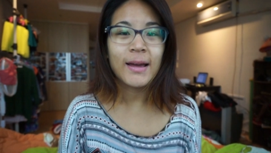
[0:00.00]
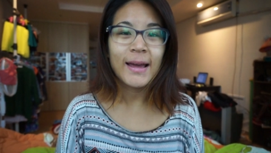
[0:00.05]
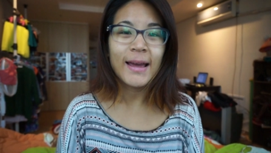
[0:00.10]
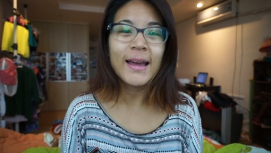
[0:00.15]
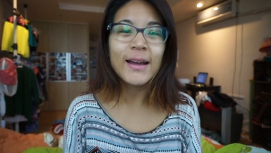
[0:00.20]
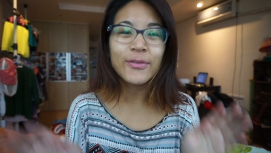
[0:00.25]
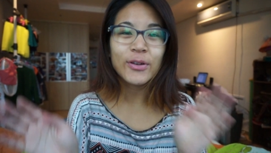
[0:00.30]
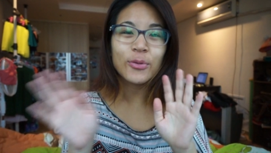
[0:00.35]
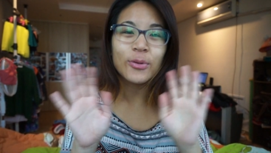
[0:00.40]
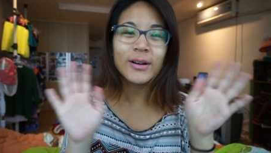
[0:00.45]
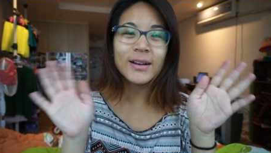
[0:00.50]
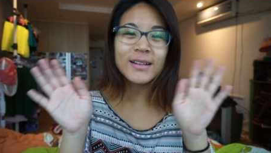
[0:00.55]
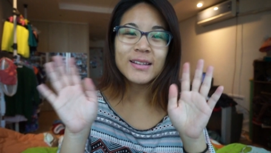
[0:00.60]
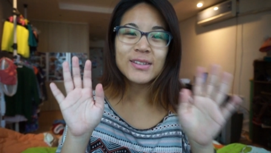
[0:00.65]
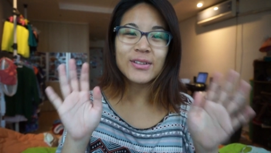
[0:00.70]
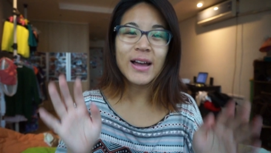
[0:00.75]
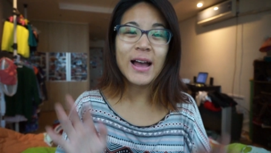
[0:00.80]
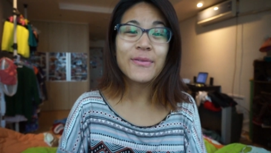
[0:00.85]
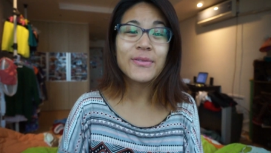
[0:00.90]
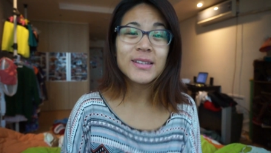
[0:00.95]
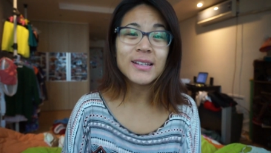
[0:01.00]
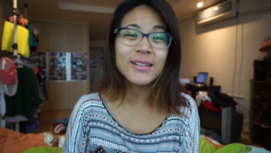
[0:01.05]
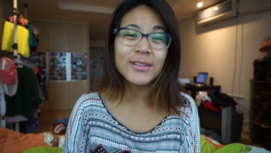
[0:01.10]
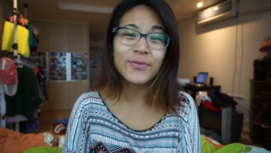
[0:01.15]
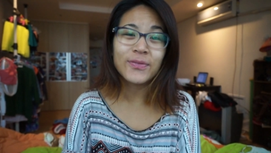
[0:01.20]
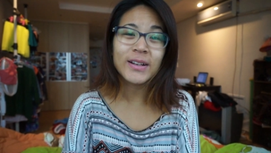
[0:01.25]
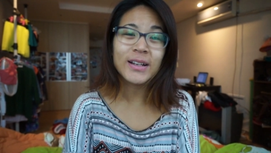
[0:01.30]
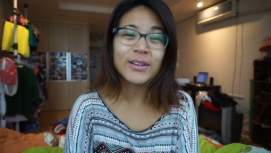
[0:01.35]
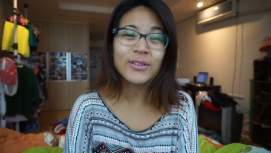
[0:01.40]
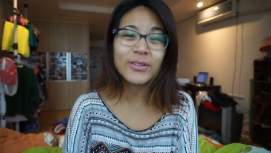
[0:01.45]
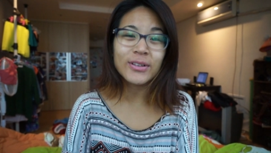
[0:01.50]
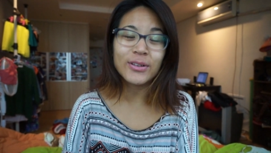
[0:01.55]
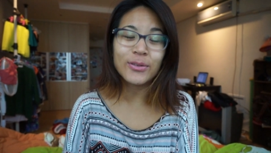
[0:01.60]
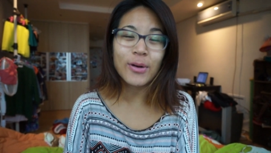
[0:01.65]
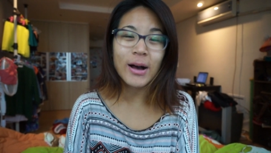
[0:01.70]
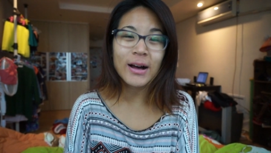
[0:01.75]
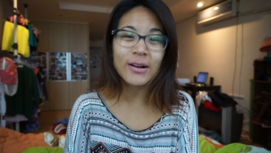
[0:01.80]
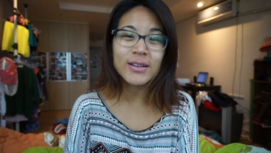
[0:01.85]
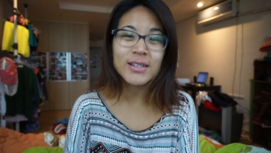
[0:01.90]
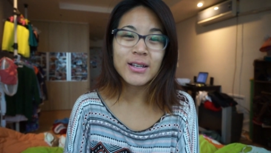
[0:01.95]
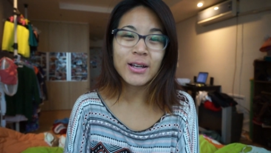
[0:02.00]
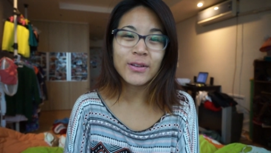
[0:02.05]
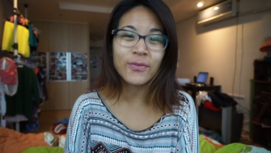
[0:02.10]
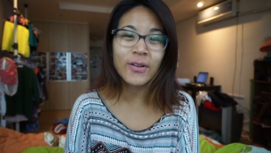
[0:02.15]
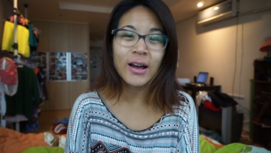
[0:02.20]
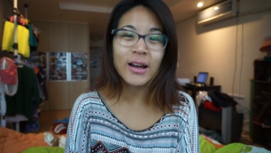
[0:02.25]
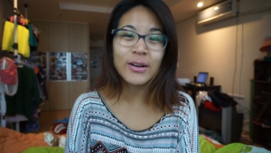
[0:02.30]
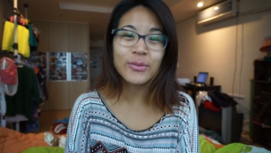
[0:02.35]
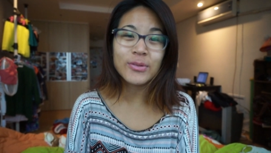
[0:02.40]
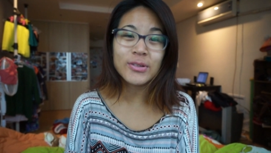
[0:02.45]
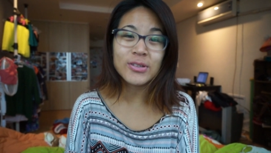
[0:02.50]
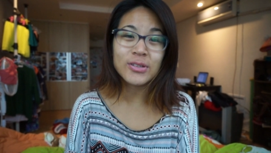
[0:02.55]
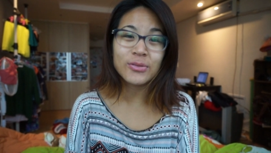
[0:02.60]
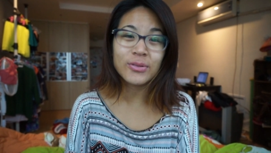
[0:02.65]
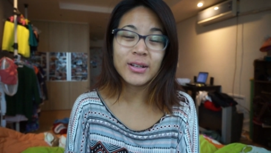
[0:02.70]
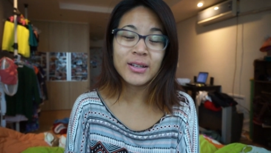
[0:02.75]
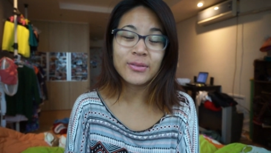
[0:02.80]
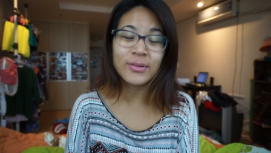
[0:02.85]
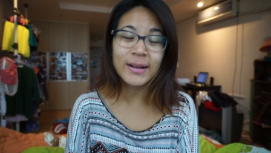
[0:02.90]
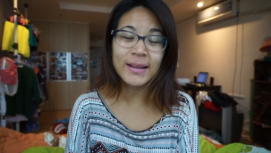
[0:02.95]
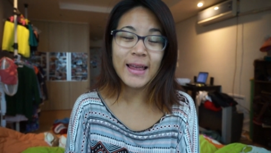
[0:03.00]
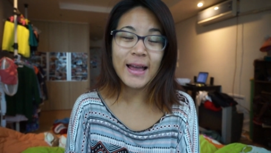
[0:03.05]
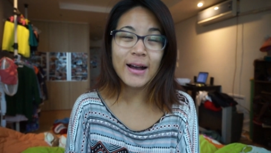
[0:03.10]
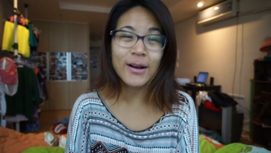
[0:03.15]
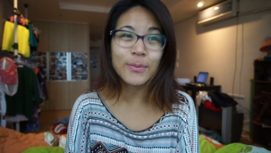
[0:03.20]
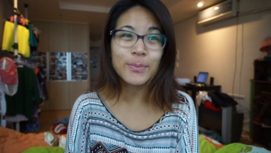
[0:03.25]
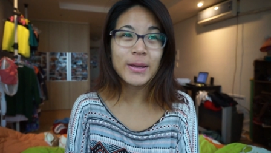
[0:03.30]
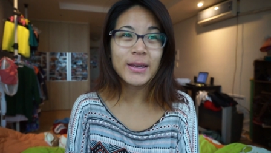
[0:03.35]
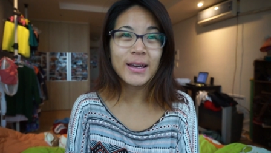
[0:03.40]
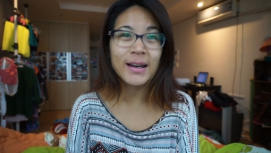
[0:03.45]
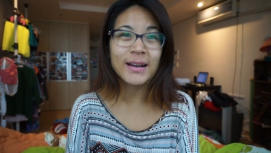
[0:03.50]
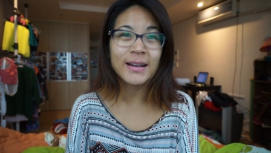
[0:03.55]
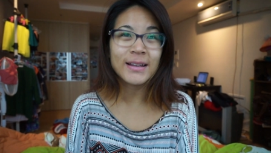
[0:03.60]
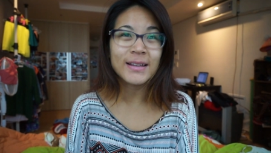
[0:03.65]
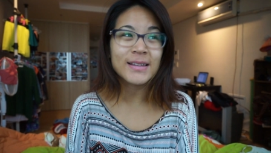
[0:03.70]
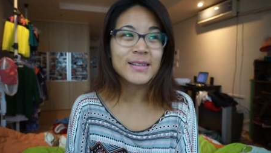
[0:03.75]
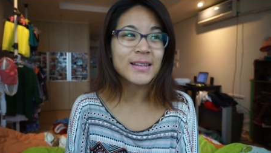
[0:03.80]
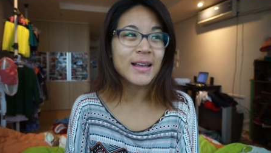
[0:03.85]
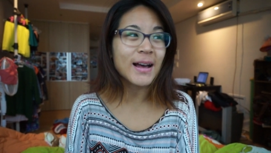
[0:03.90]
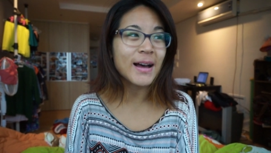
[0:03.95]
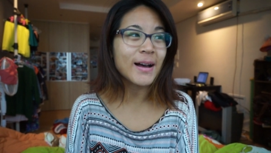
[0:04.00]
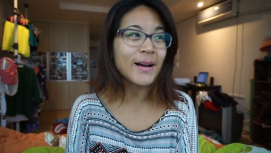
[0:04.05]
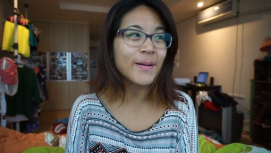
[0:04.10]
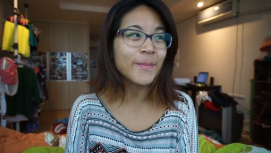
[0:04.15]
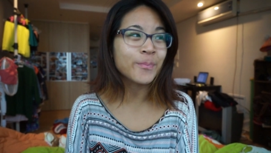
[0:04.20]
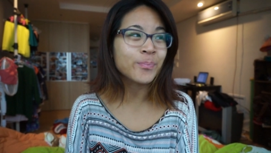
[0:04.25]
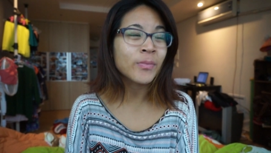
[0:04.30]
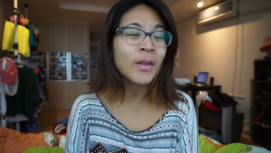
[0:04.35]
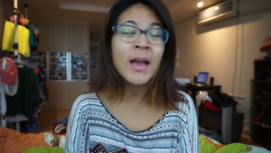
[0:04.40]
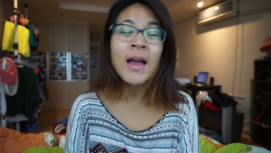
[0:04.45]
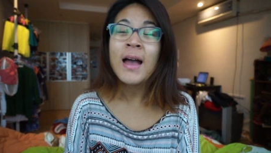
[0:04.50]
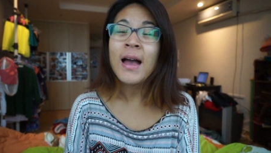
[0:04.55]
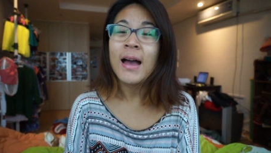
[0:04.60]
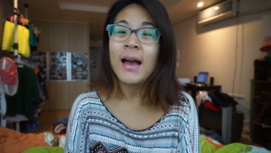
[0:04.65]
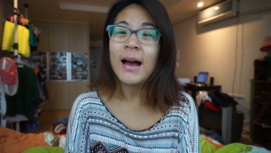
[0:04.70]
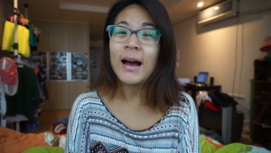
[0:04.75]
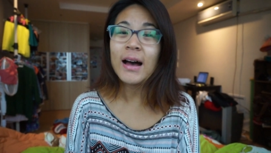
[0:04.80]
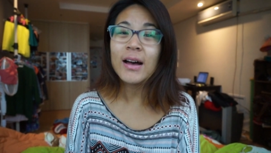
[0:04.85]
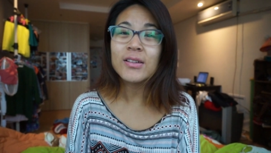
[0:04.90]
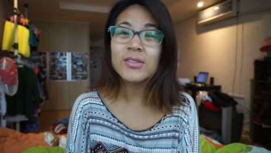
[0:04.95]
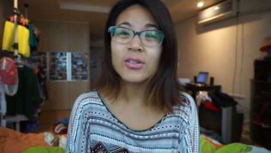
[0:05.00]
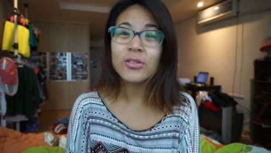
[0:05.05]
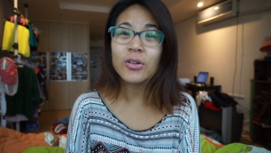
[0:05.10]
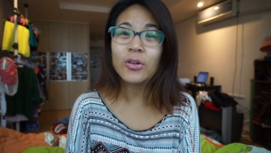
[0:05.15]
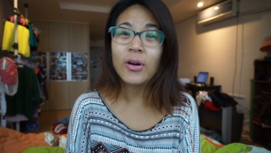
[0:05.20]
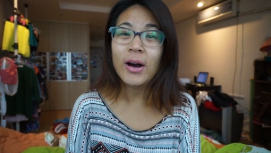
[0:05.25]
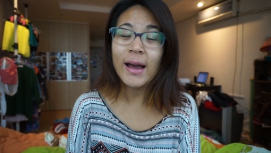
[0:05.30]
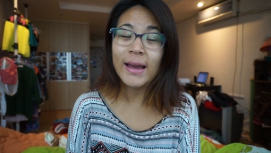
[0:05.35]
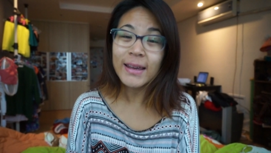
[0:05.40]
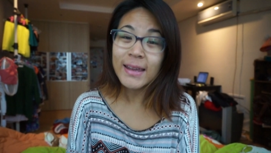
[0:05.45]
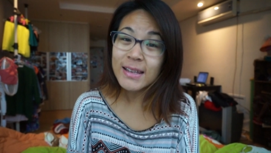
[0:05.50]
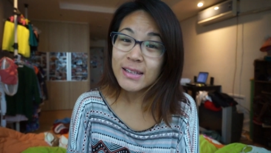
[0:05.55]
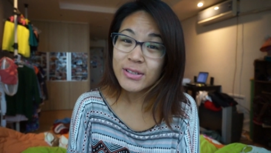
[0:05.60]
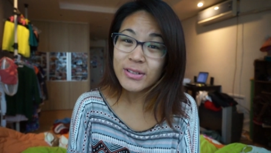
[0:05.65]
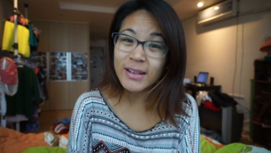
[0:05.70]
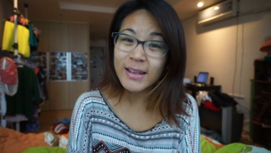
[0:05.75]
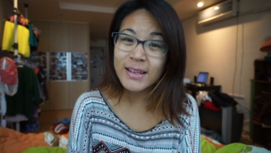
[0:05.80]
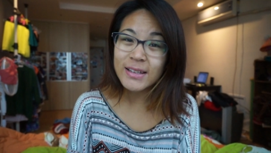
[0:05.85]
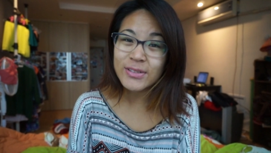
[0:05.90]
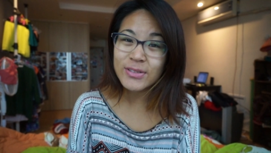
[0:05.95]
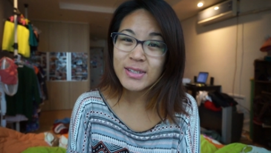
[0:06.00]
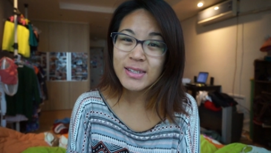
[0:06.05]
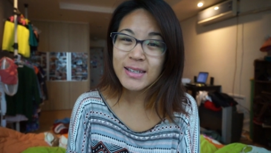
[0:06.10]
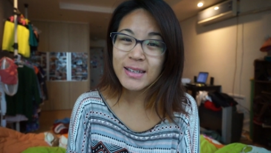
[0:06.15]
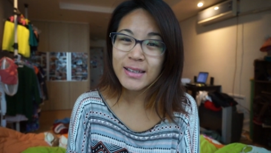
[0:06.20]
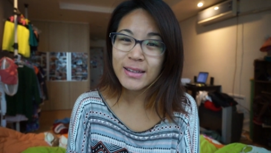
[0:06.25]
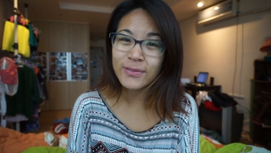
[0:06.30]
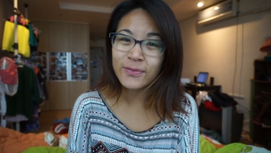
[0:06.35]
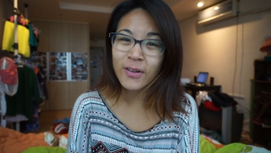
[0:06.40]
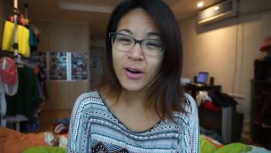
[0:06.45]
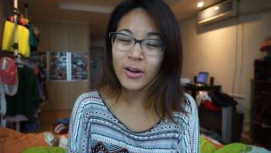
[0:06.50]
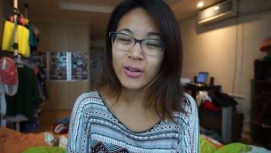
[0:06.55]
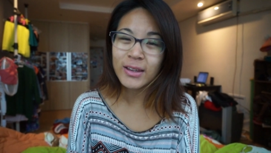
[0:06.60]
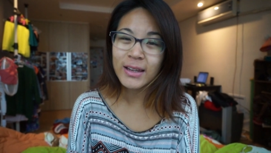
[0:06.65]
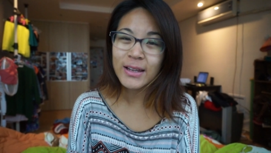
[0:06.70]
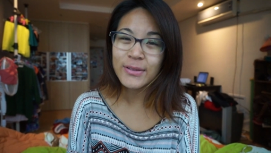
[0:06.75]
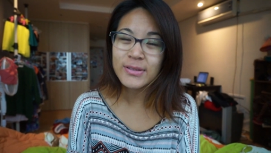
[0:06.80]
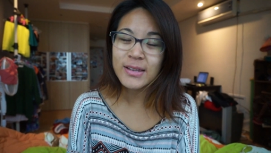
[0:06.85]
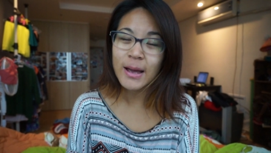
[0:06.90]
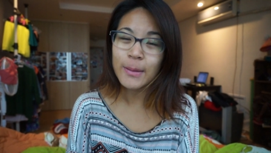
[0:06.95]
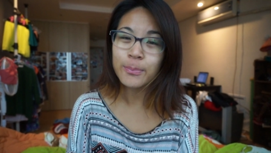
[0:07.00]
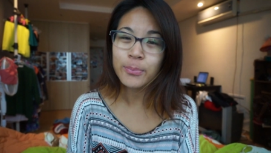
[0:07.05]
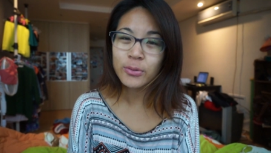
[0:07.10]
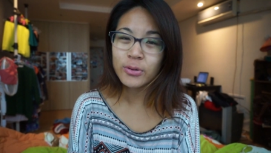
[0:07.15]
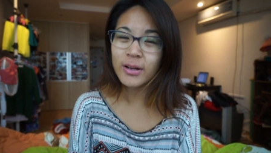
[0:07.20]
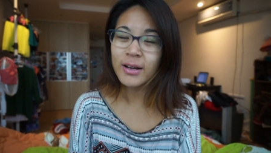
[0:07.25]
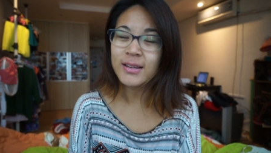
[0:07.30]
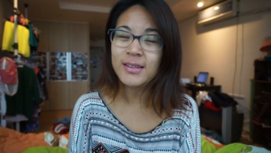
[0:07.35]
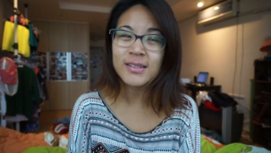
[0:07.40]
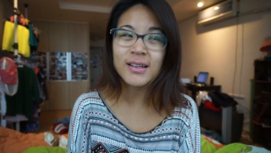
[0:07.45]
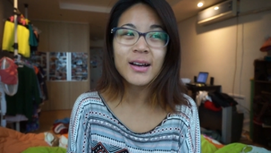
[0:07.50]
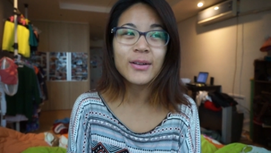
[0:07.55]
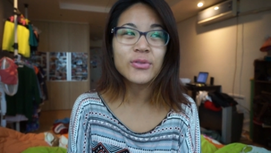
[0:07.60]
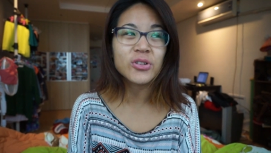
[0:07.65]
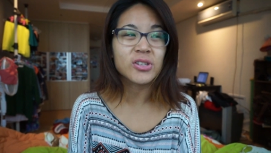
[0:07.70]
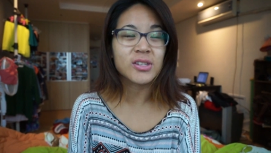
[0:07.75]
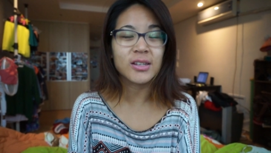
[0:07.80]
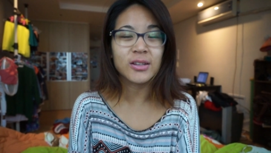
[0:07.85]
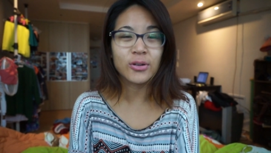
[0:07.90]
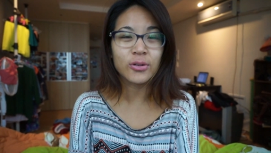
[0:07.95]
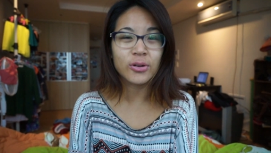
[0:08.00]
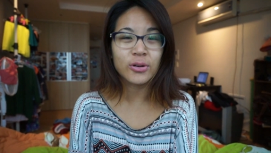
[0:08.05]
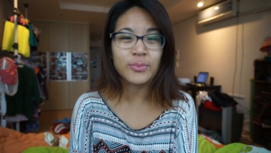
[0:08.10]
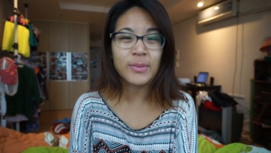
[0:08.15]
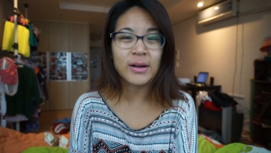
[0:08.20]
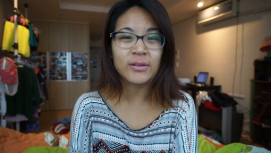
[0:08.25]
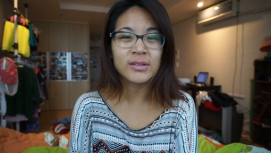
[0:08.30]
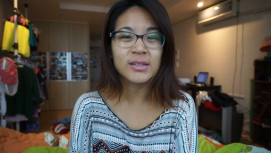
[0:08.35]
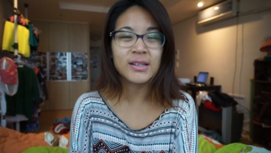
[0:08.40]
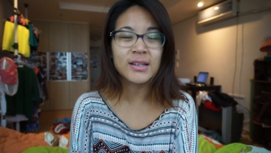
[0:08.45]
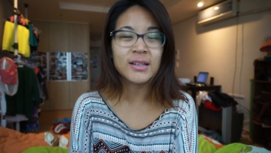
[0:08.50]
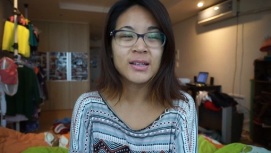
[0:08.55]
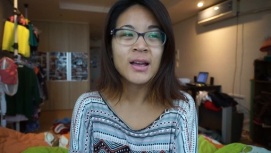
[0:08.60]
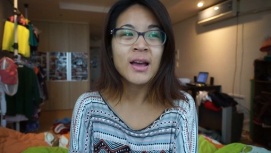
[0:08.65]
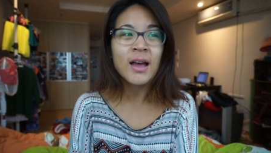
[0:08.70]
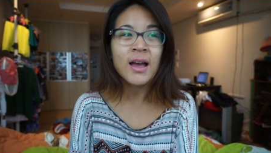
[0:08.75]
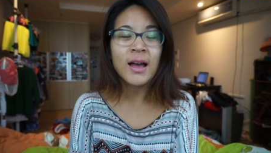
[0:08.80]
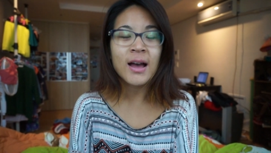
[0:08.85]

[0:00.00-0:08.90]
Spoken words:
everyone, so I haven't done a video in a while, so I thought I would do one right now because I was gonna go hiking today to see the fall leaves at Bukhansan, which is the local mountain,